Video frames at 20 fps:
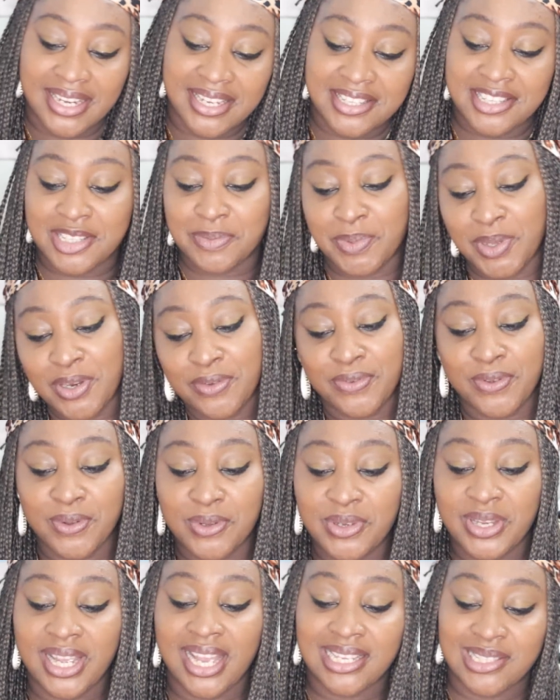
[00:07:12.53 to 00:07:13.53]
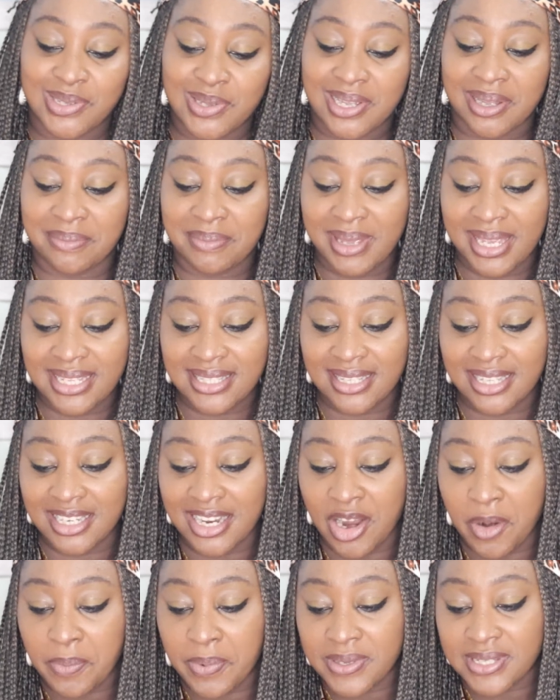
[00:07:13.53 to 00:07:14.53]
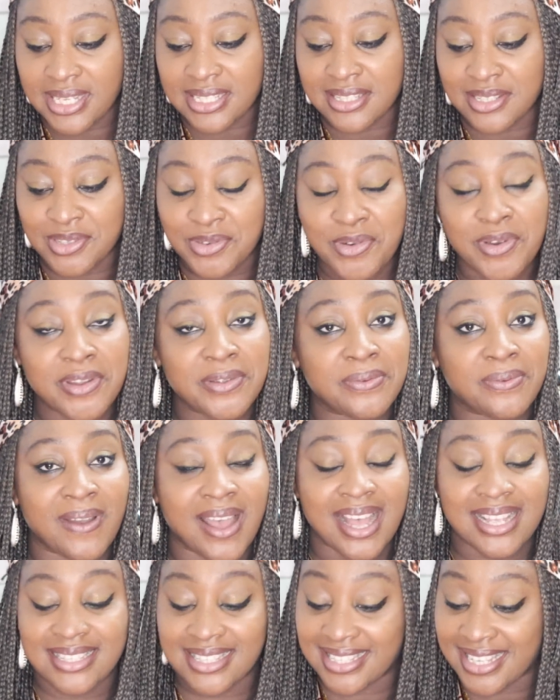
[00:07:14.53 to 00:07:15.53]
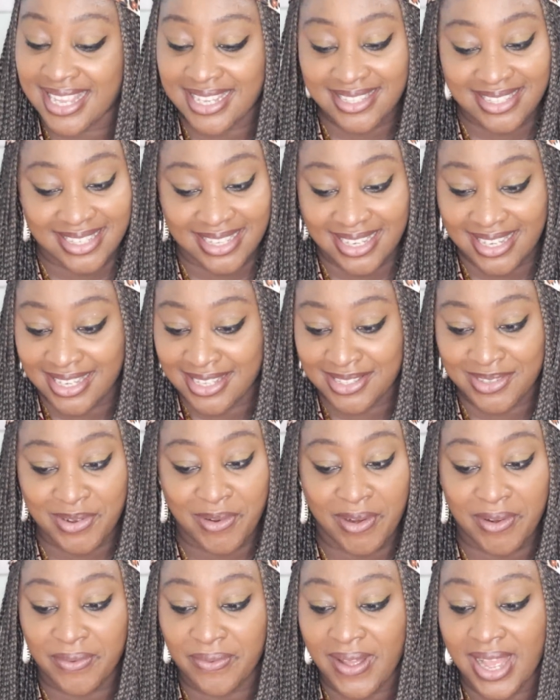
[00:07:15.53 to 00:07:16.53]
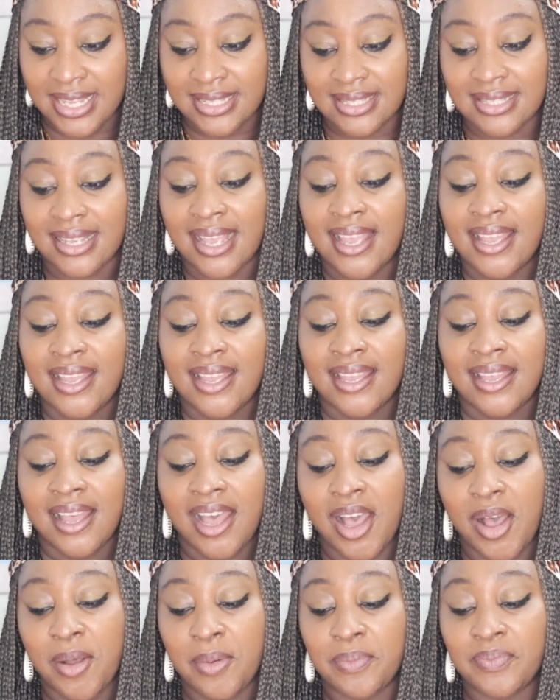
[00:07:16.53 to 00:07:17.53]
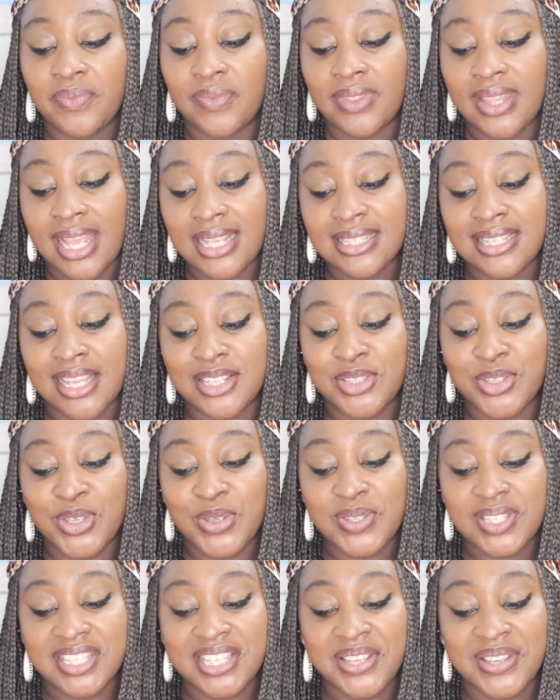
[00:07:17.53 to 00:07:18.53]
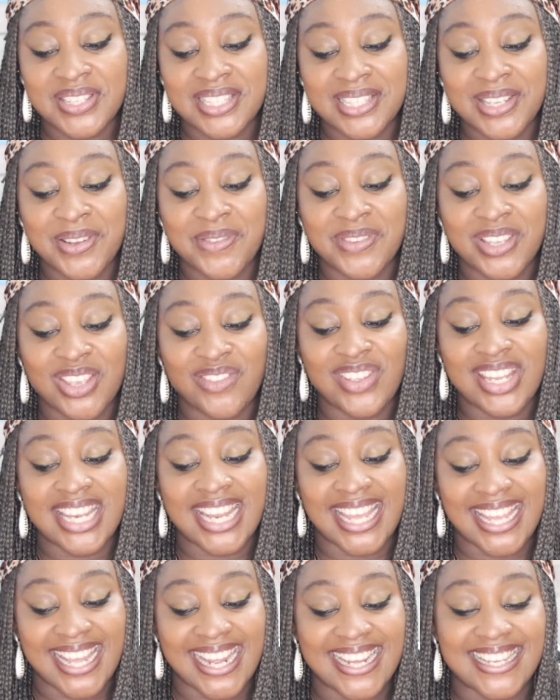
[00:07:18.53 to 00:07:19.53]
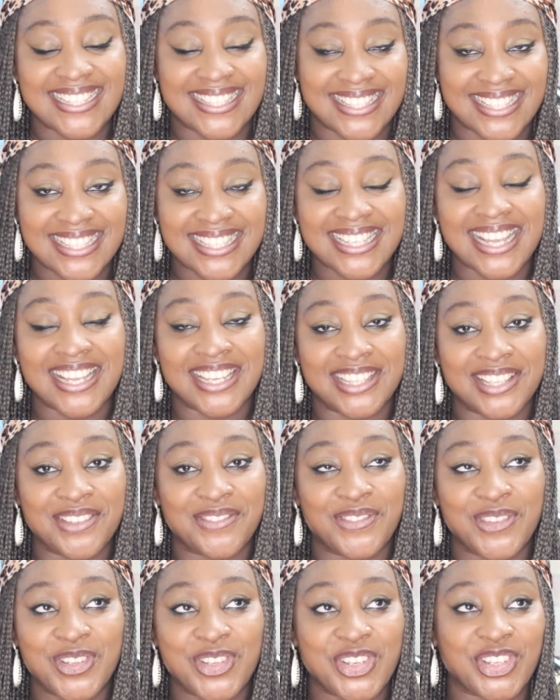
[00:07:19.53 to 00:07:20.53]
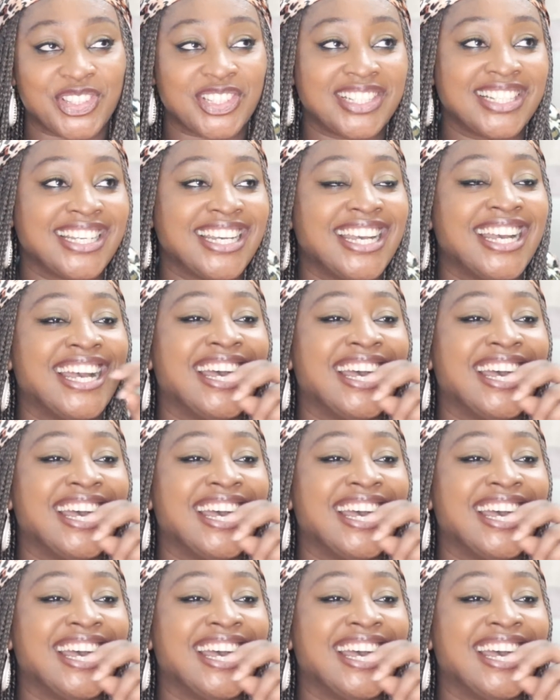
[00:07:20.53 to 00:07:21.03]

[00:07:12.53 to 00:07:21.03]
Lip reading: this is beautiful. You guys look amazing. Our princess is growing fast. Yes, she is growing fast. Neze, do you see yourself giving Naya a sister in the future?